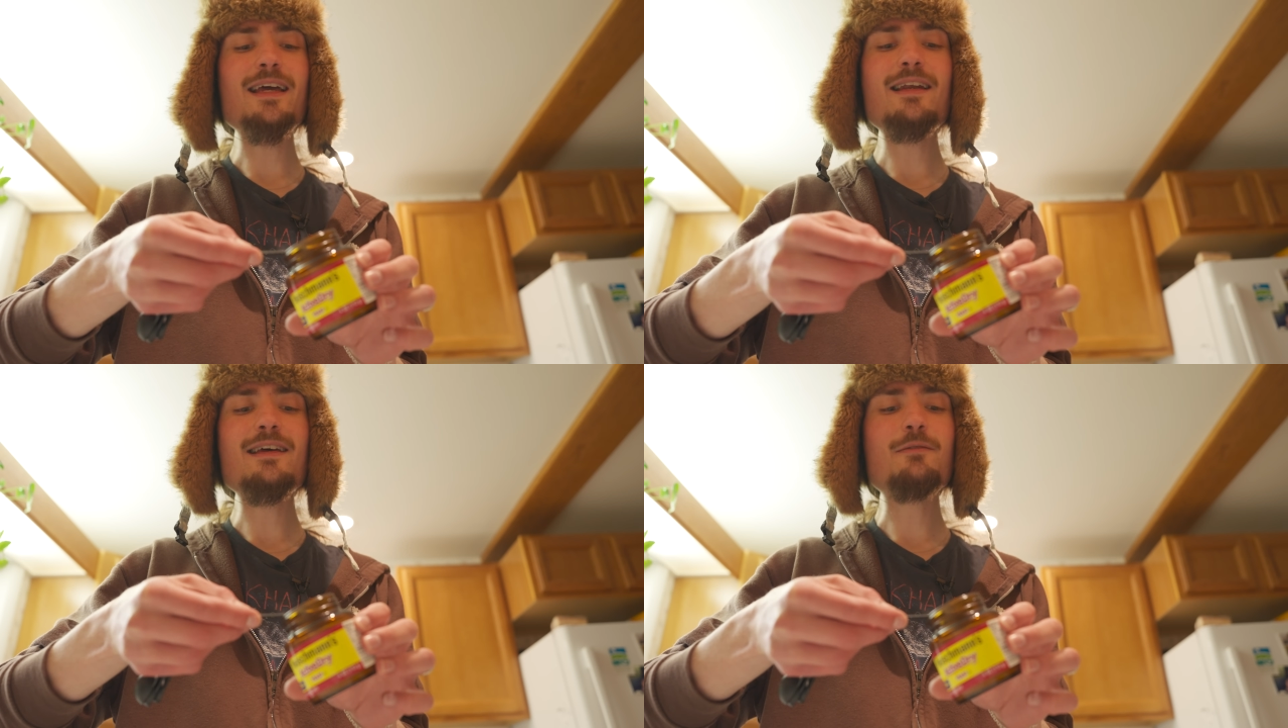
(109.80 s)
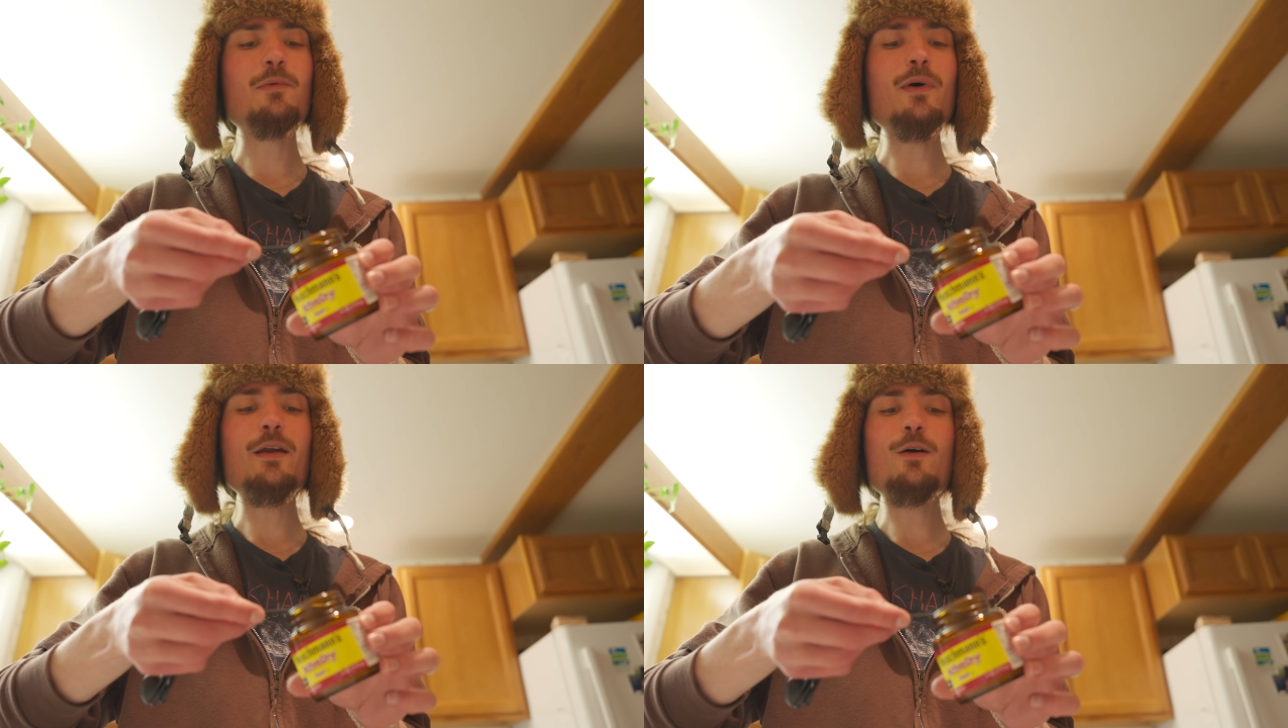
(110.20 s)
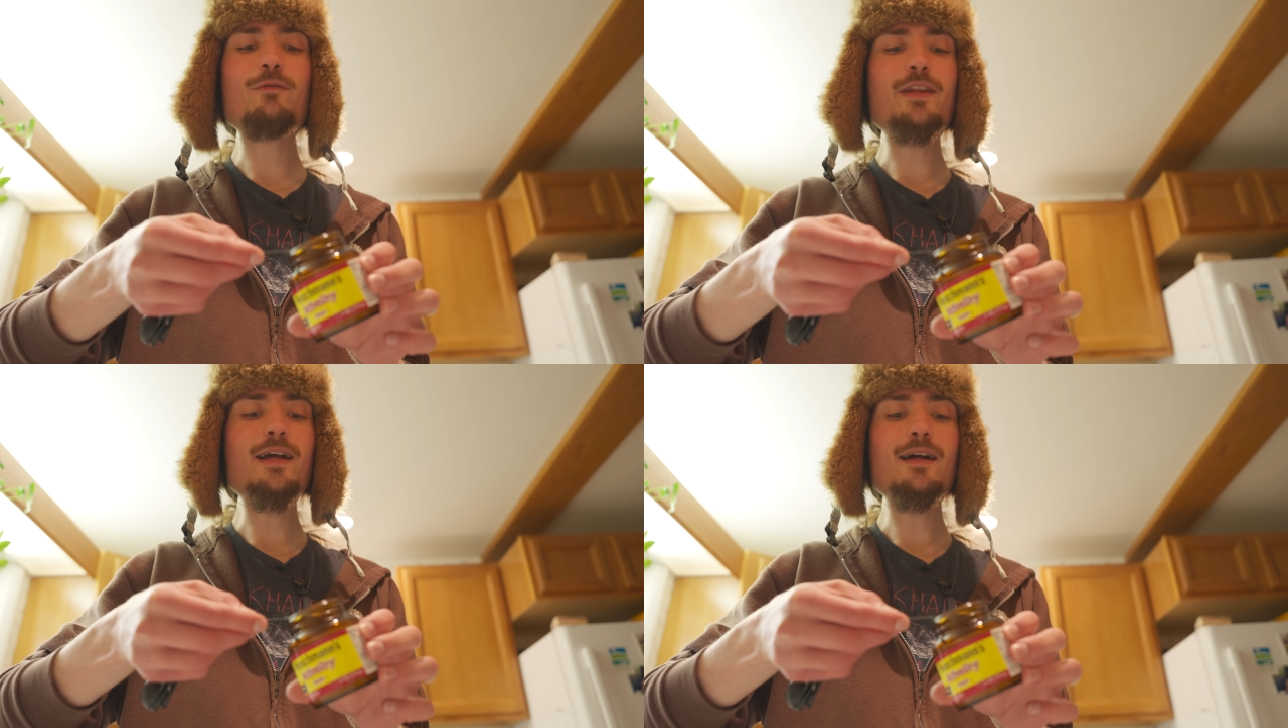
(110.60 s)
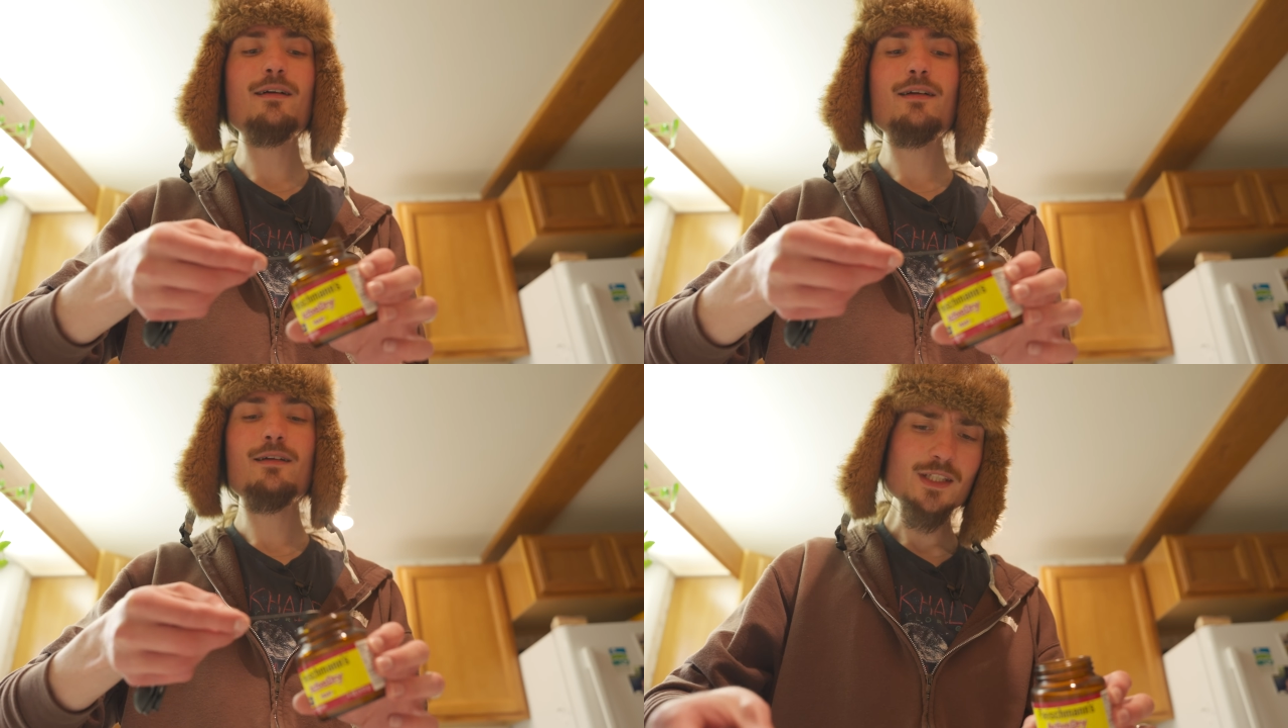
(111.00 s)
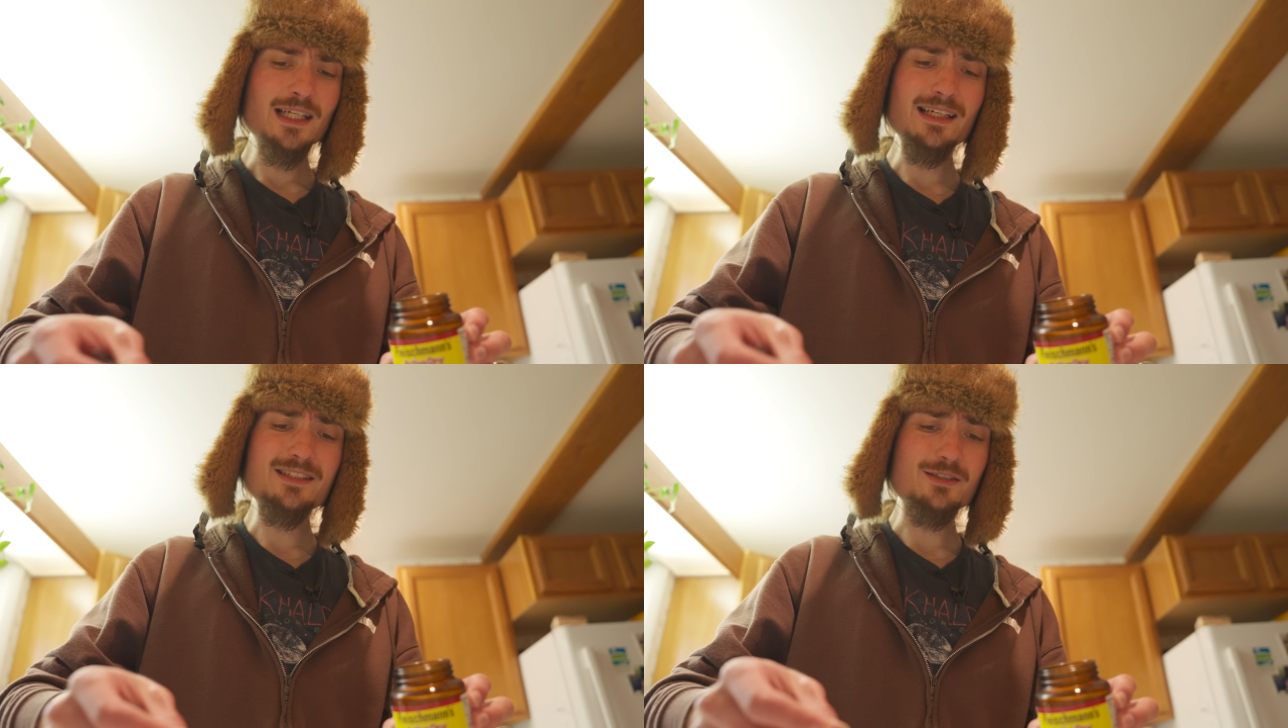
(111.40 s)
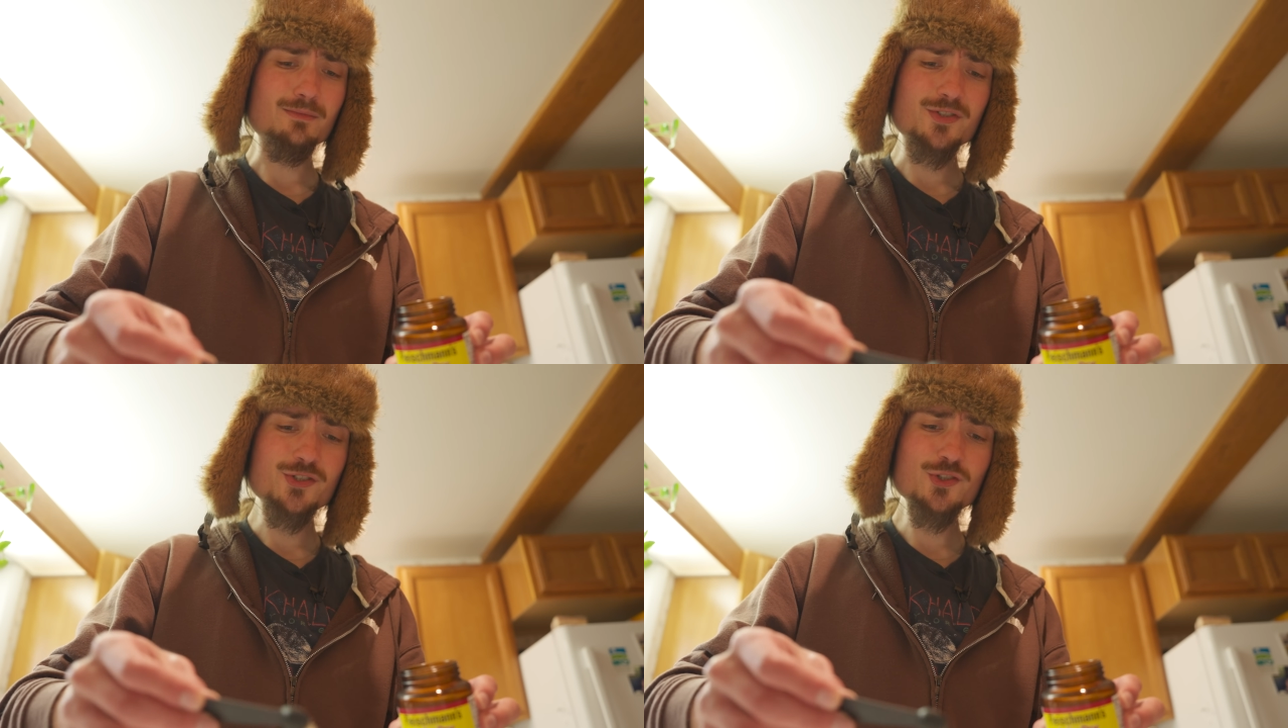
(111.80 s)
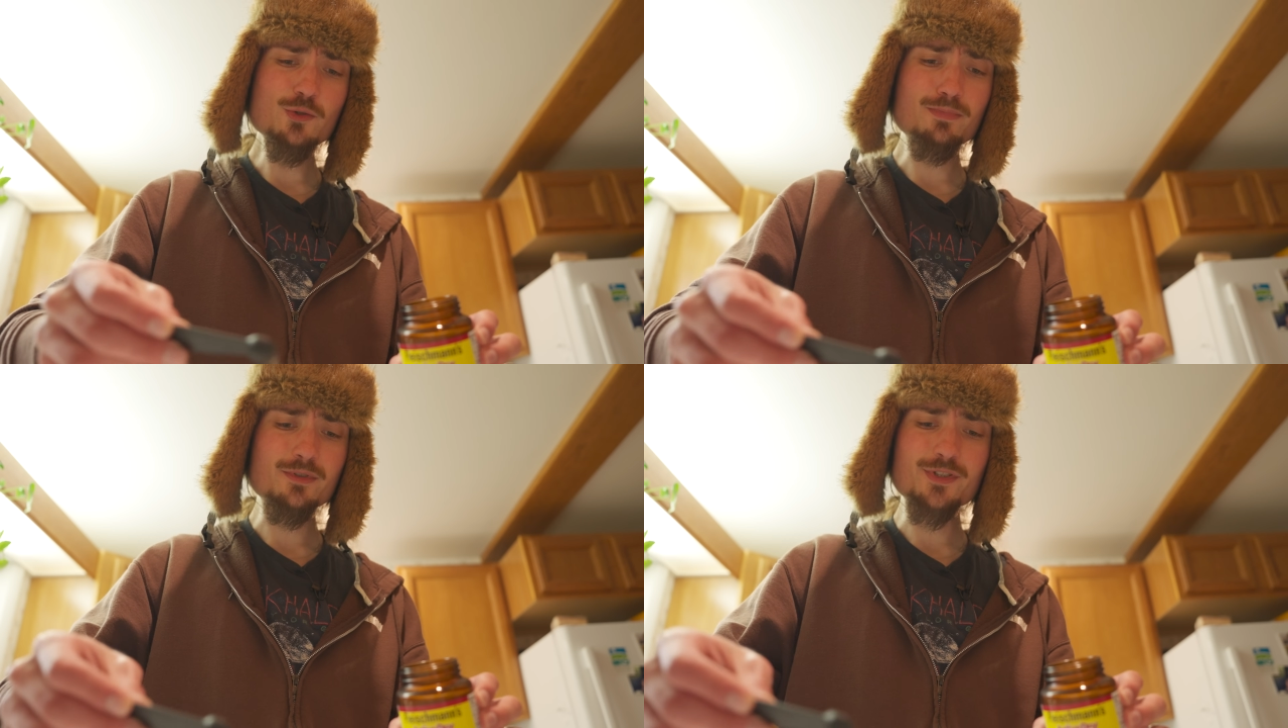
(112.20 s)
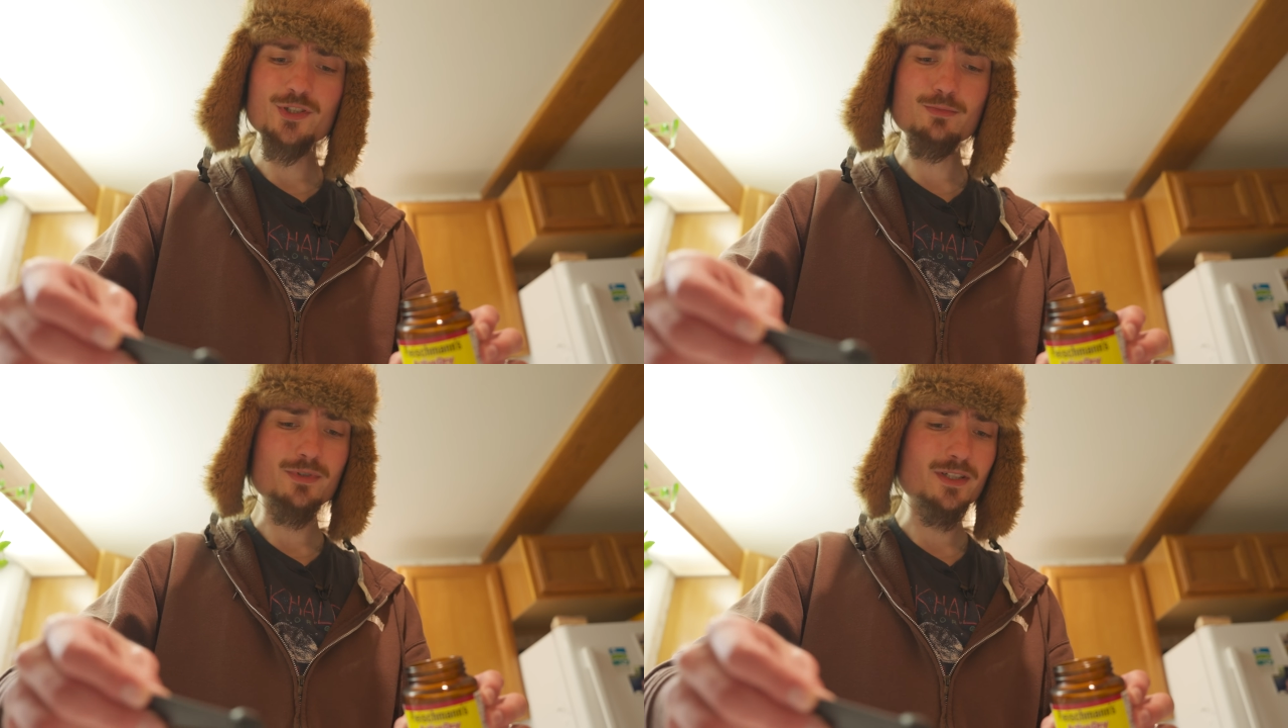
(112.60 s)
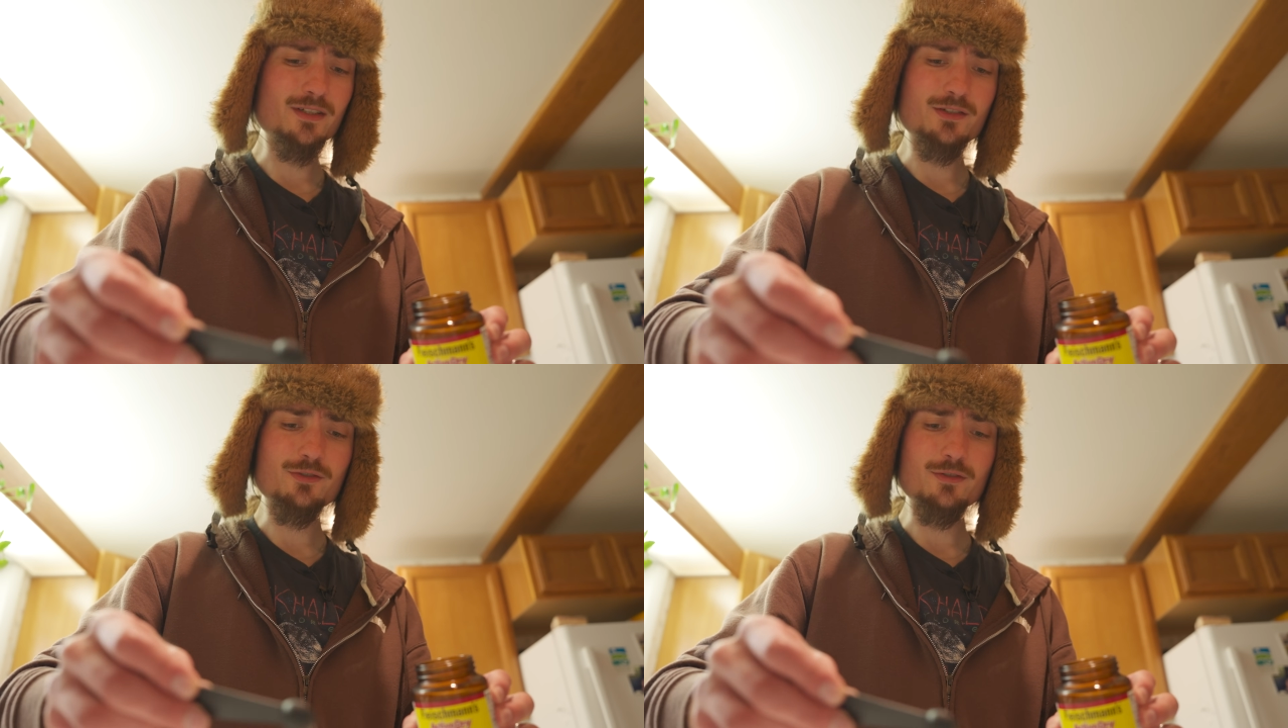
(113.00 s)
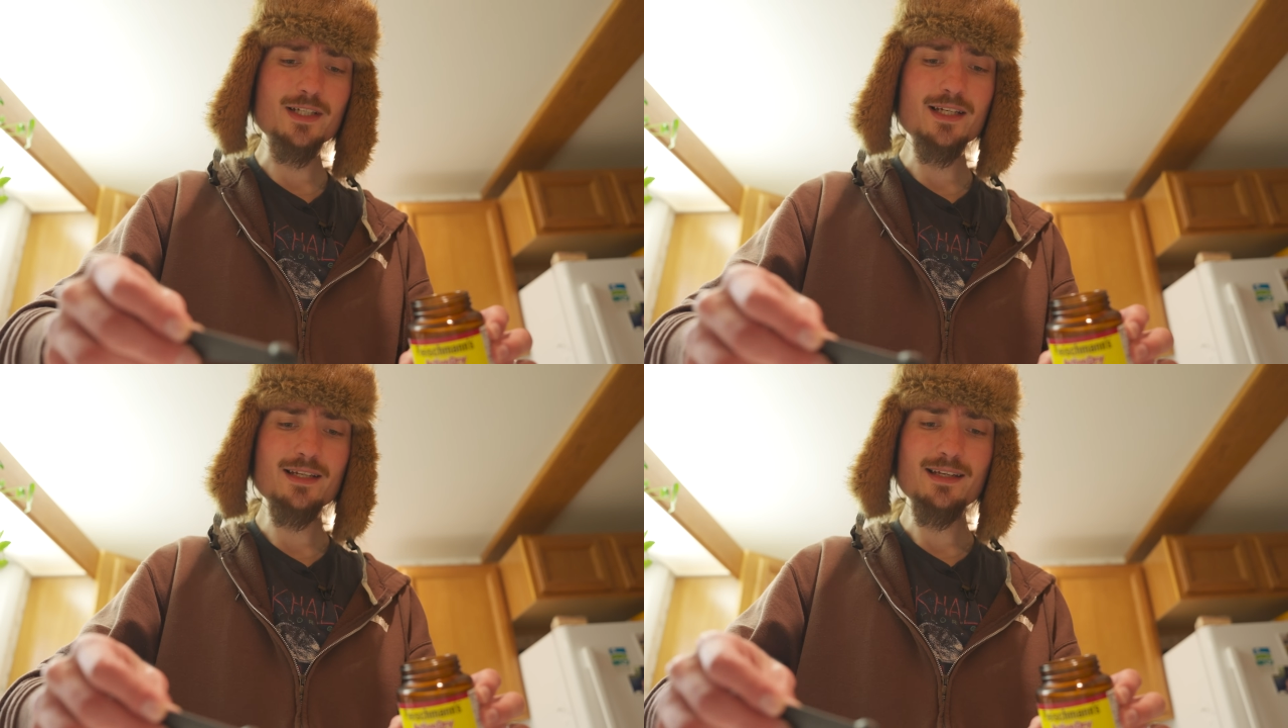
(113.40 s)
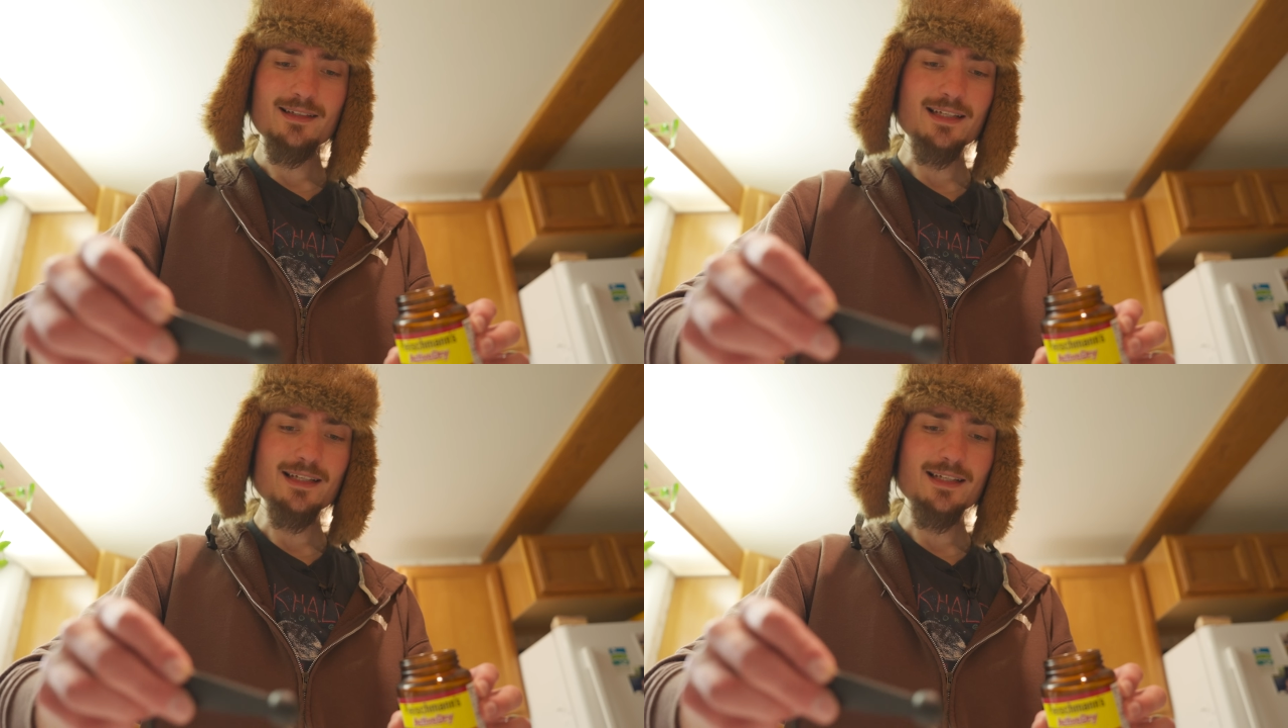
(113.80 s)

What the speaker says: ended, we went over there. He had some super good tree.